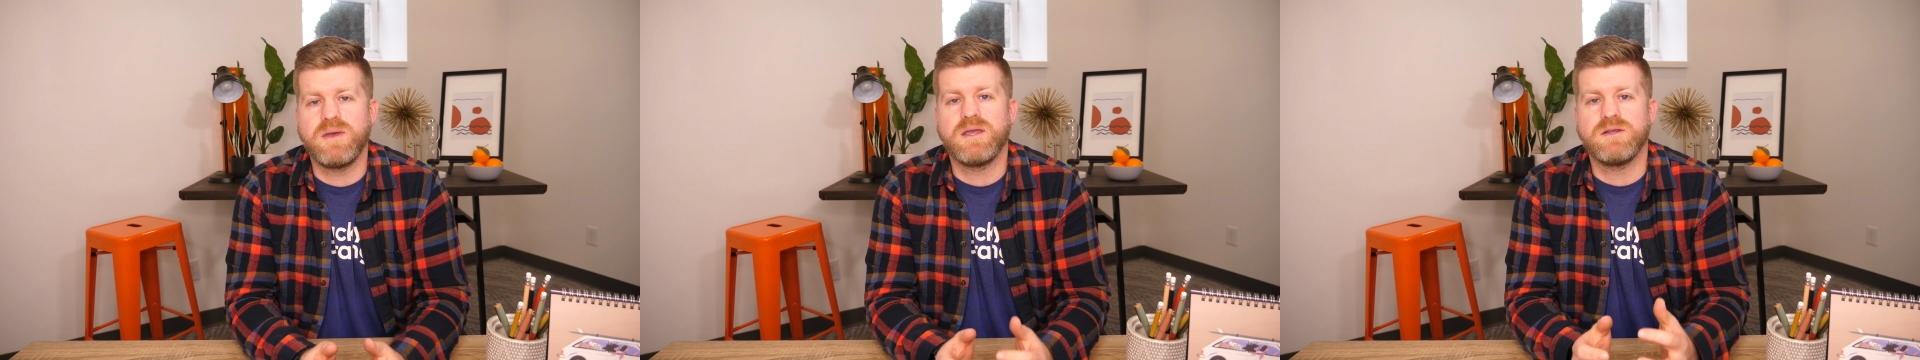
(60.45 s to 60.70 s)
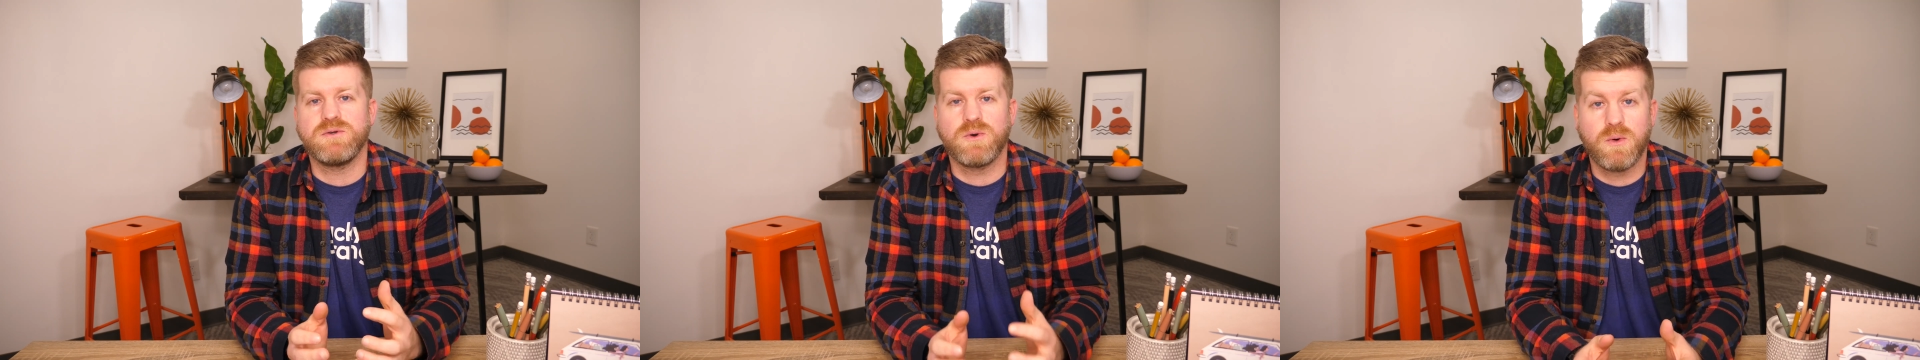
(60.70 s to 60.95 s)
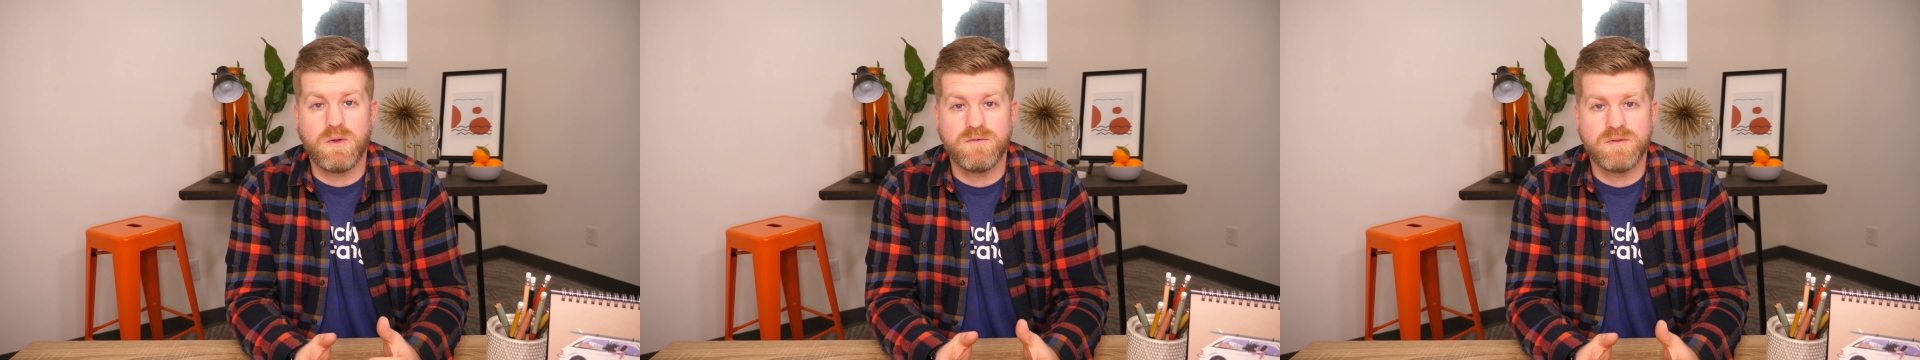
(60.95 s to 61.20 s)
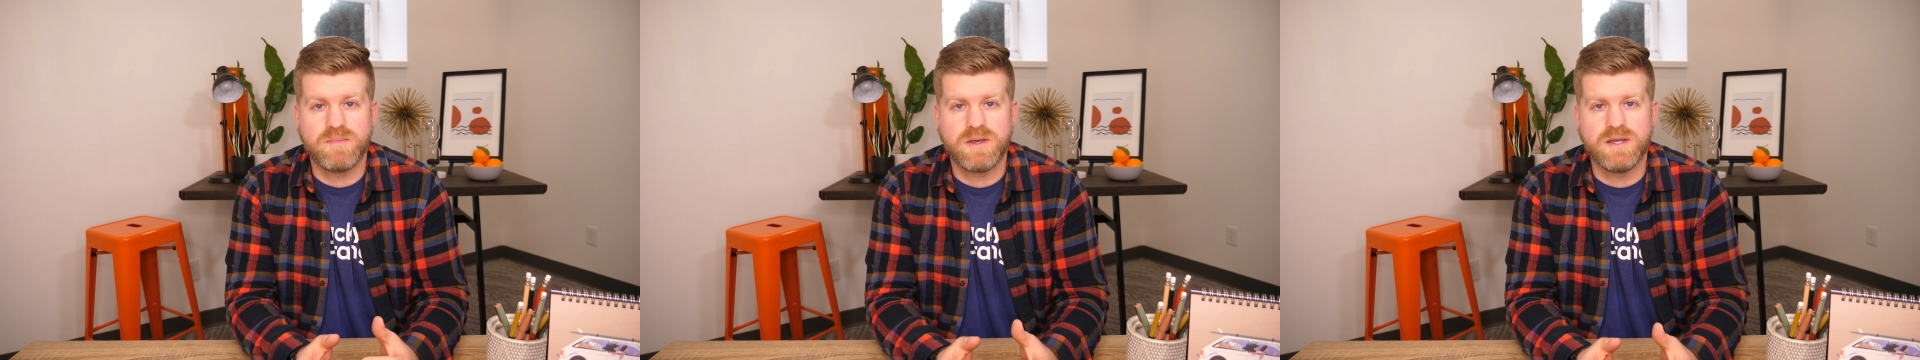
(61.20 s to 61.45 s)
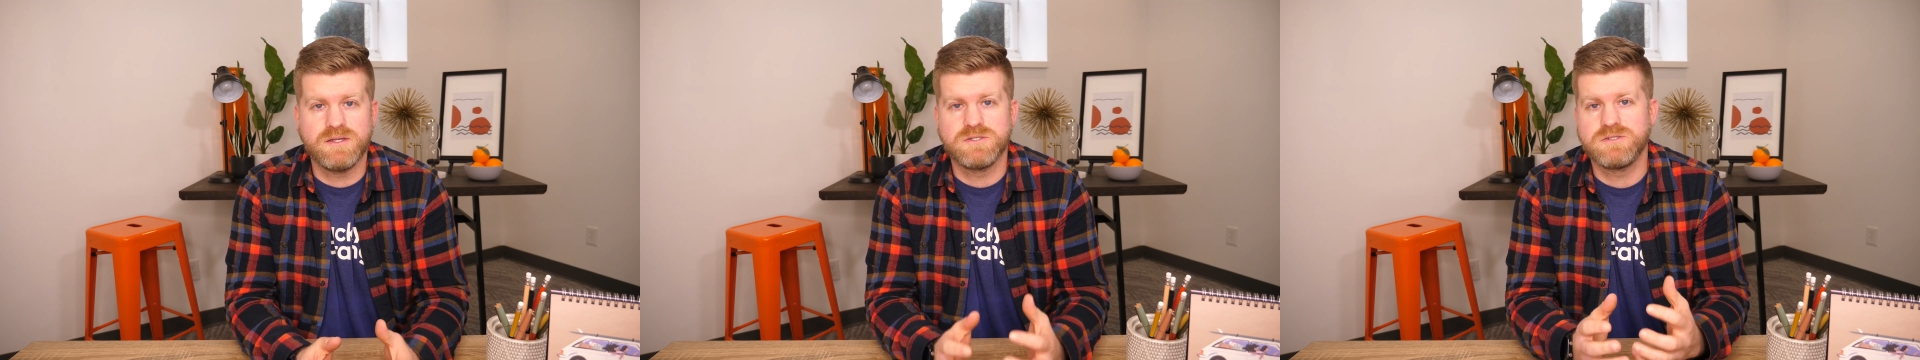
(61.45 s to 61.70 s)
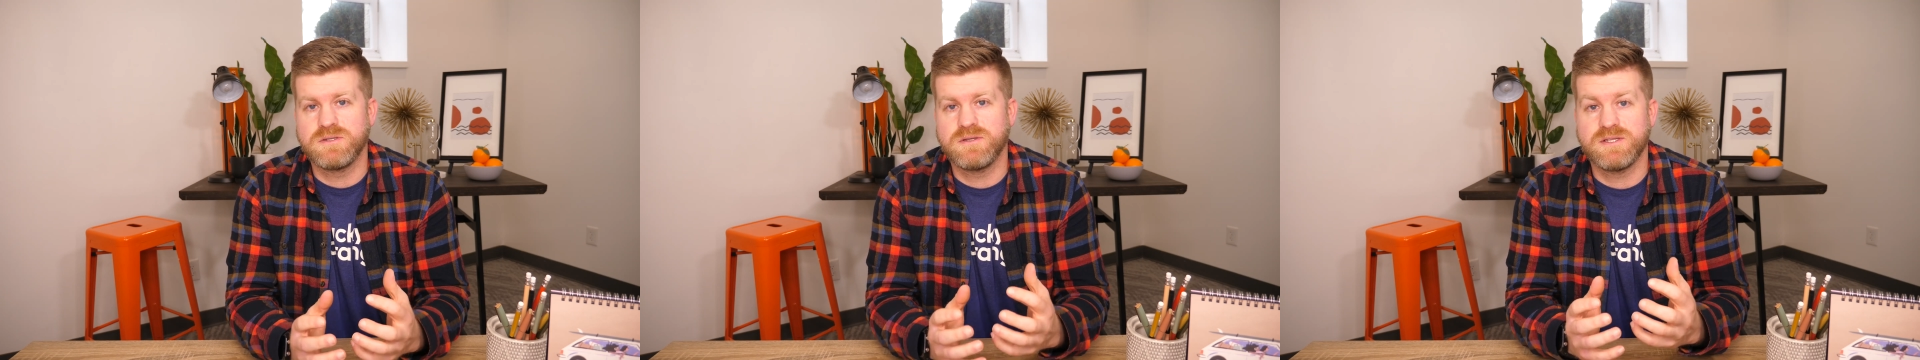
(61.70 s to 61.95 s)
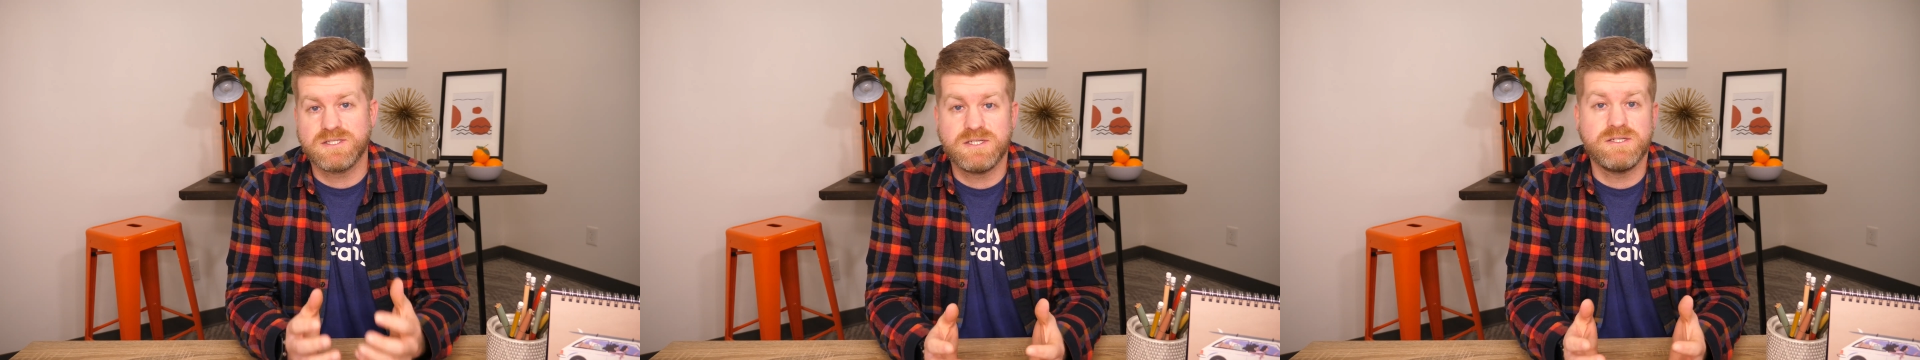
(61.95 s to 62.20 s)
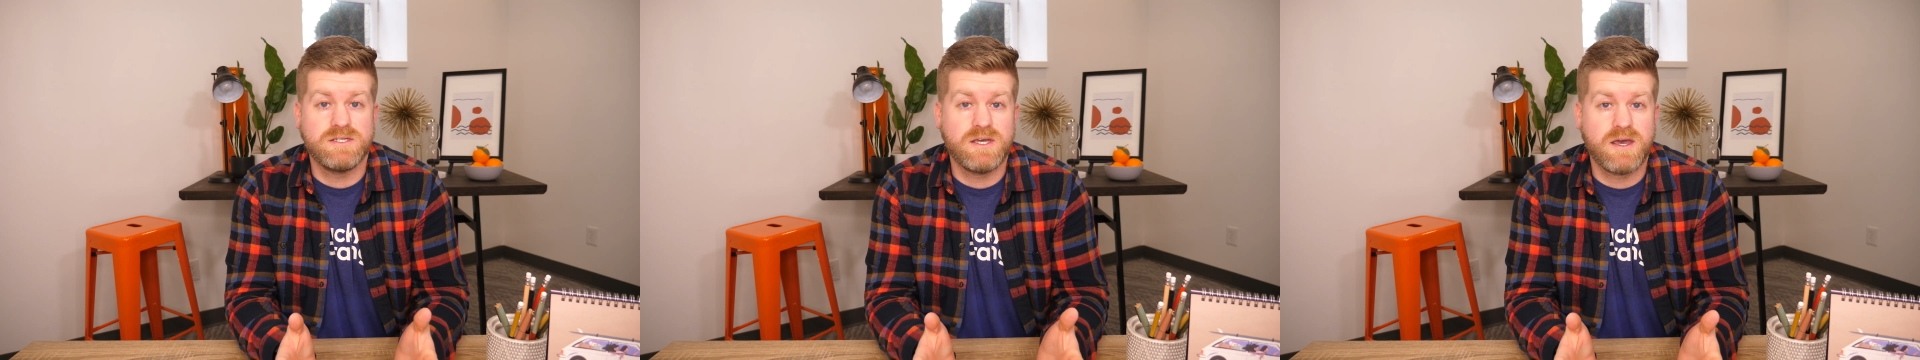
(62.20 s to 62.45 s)
main goal of the page, the
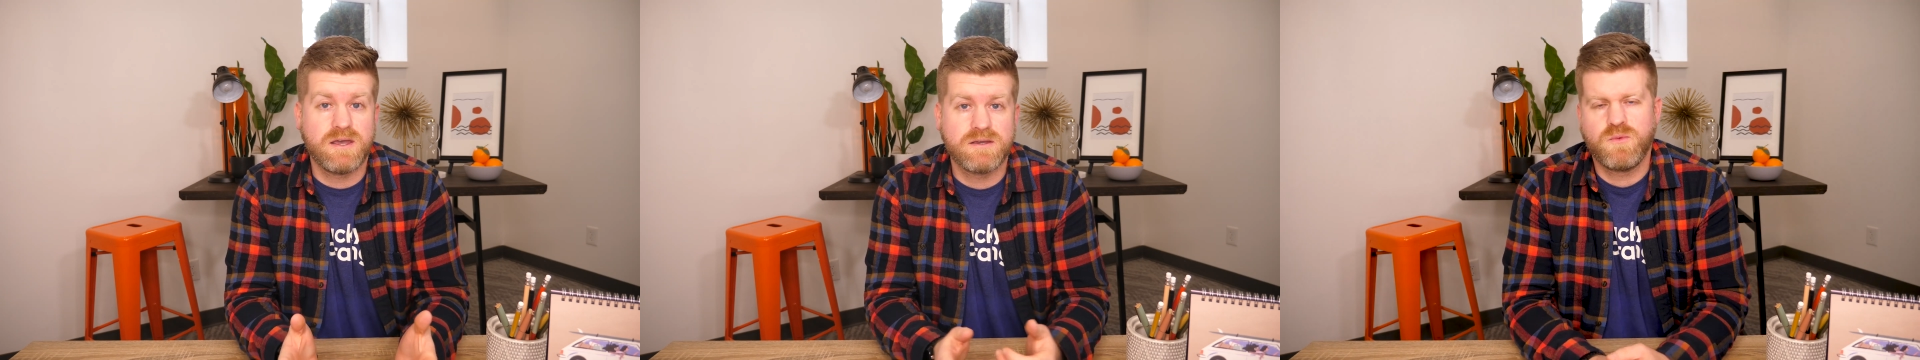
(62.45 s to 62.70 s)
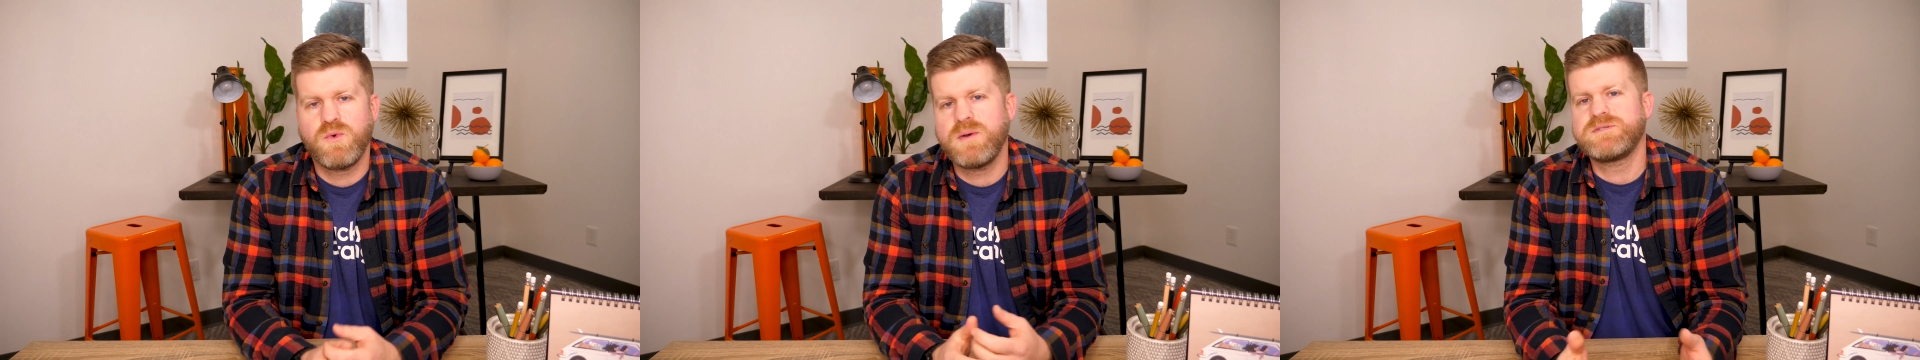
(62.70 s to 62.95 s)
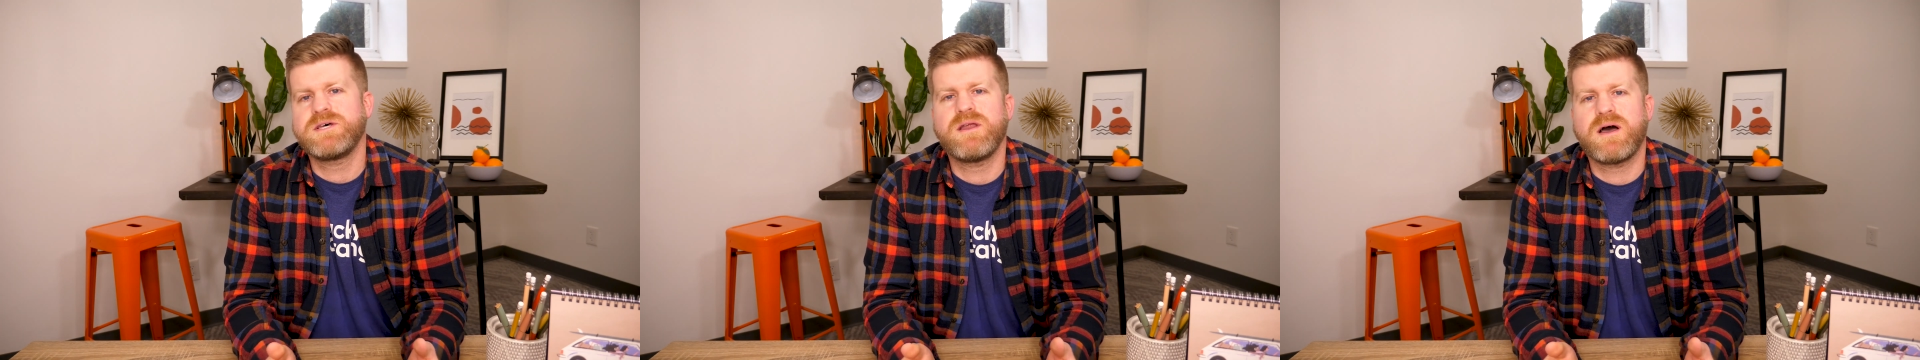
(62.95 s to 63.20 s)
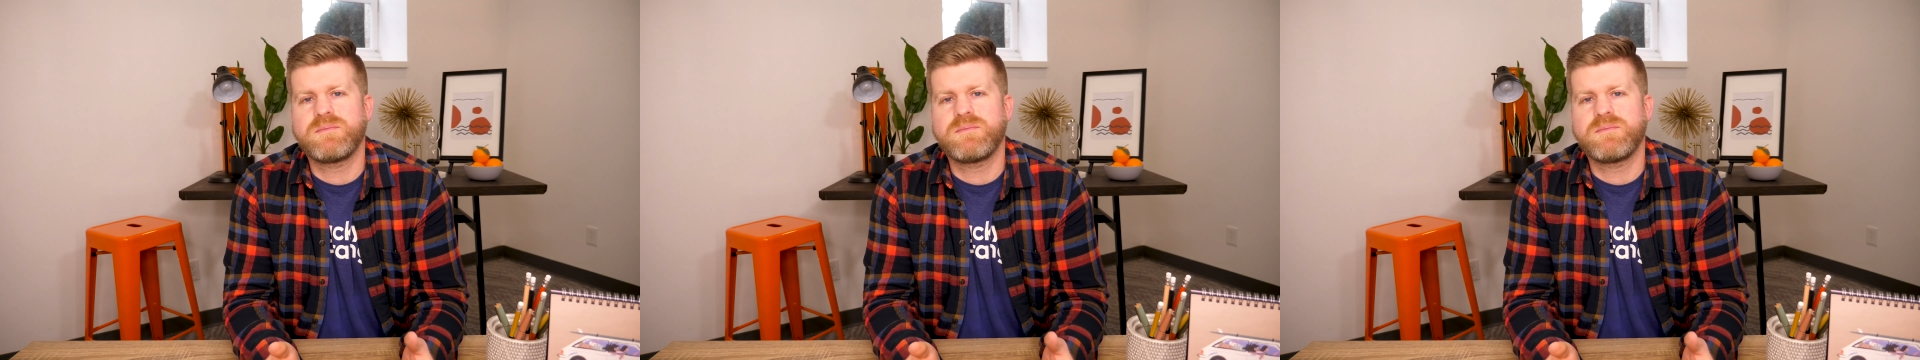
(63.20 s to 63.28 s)
CTA. Website